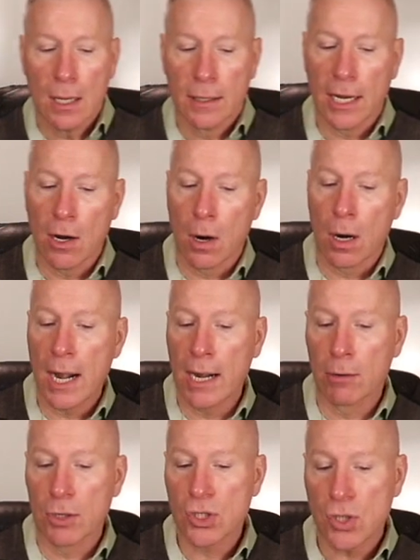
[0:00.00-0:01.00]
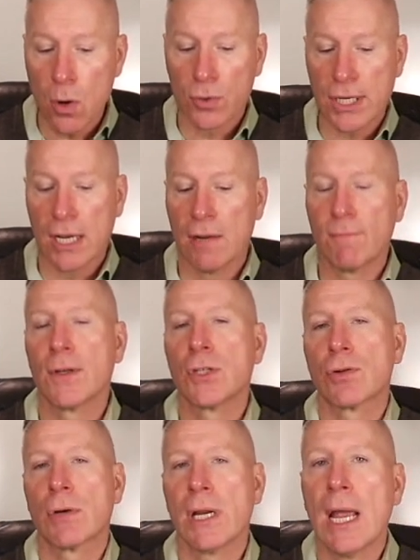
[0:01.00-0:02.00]
They are air assault
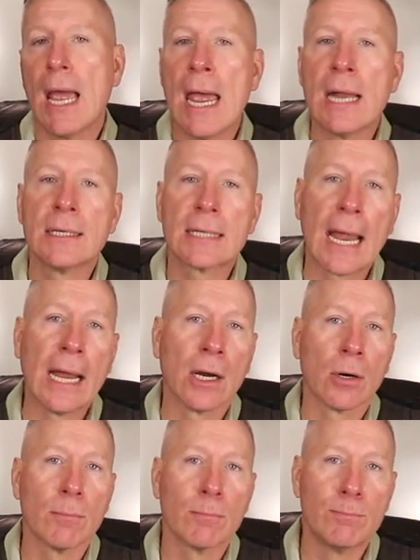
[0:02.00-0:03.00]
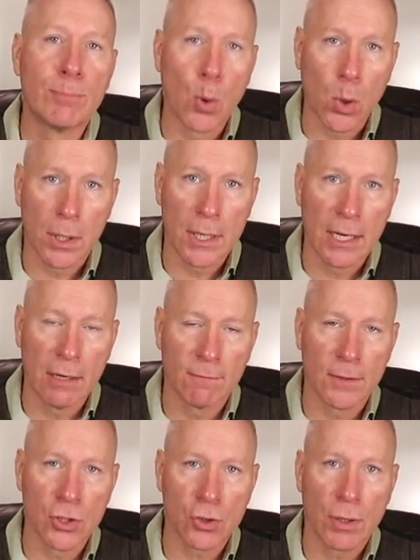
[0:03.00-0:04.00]
infantry and airborne
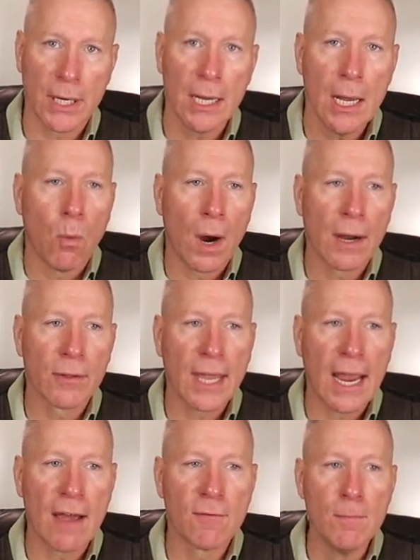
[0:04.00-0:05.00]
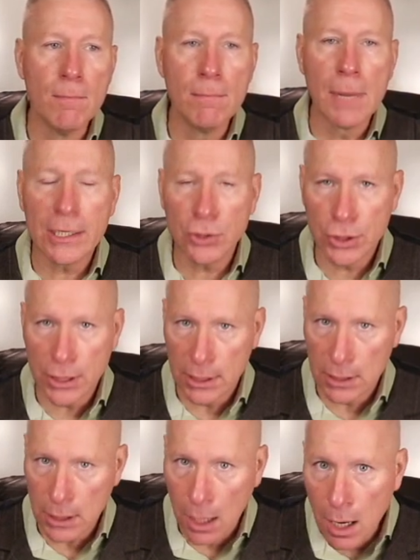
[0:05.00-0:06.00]
infantry. While they have much
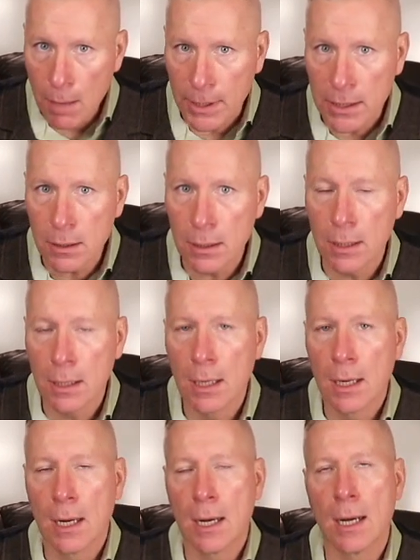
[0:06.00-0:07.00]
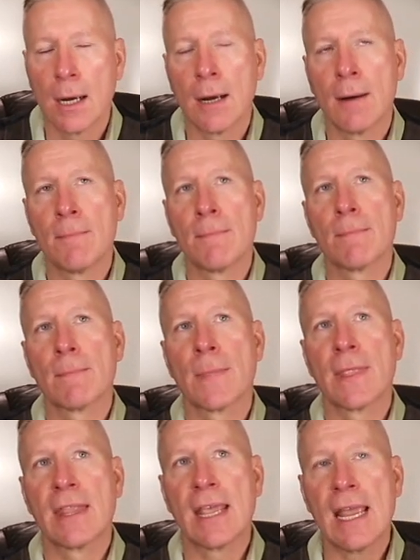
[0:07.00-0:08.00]
in common,
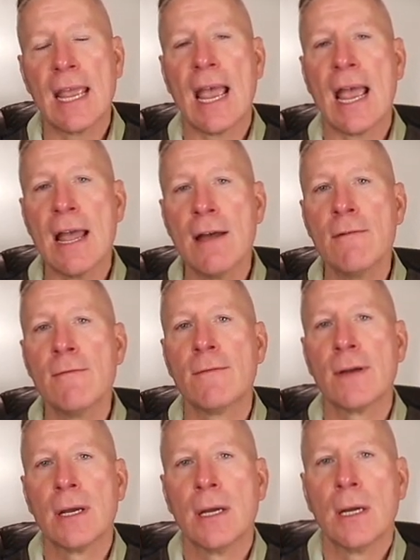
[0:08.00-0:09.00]
they have